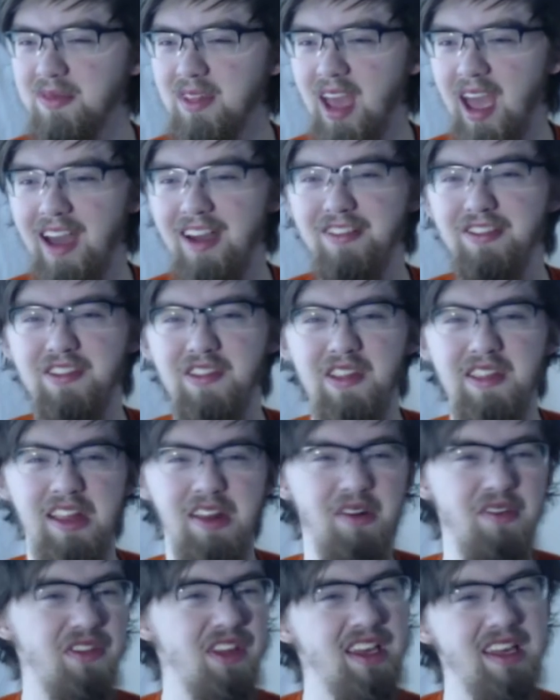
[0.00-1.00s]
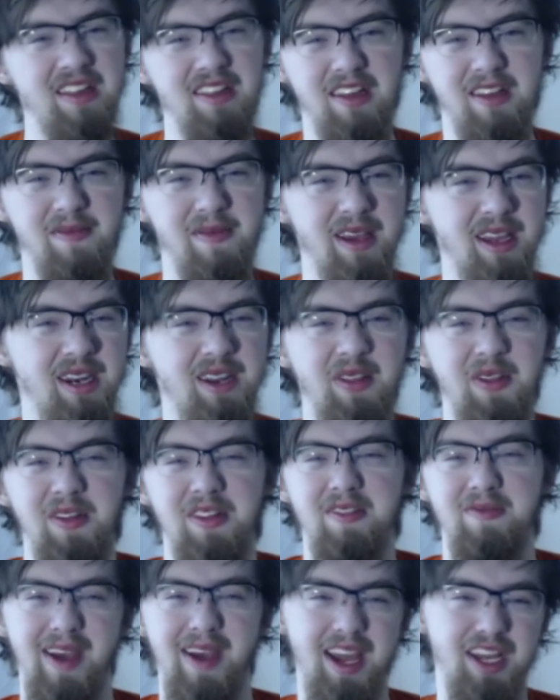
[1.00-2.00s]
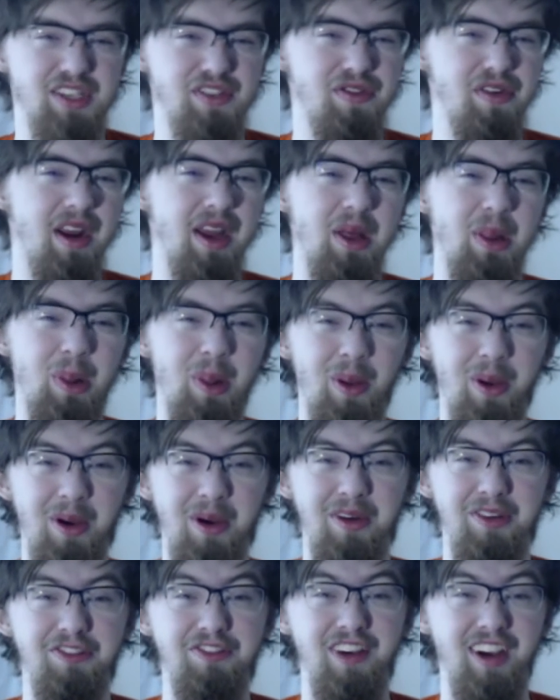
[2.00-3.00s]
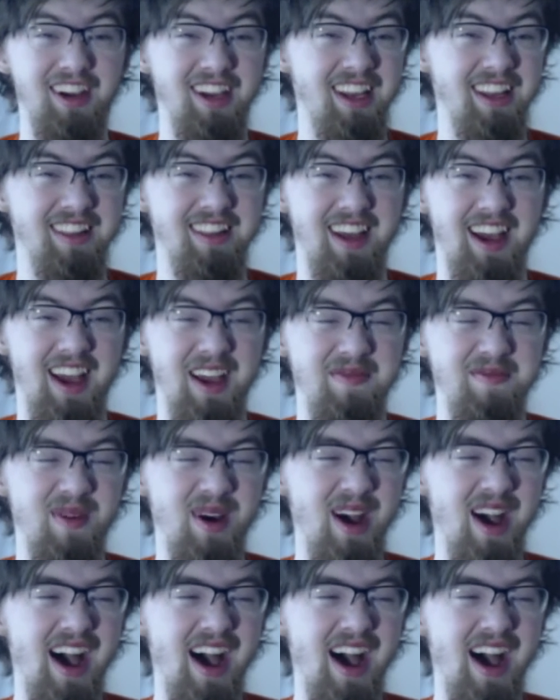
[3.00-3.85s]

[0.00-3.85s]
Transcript: After this, I don't think he's gonna make another Smash for a long fucking time.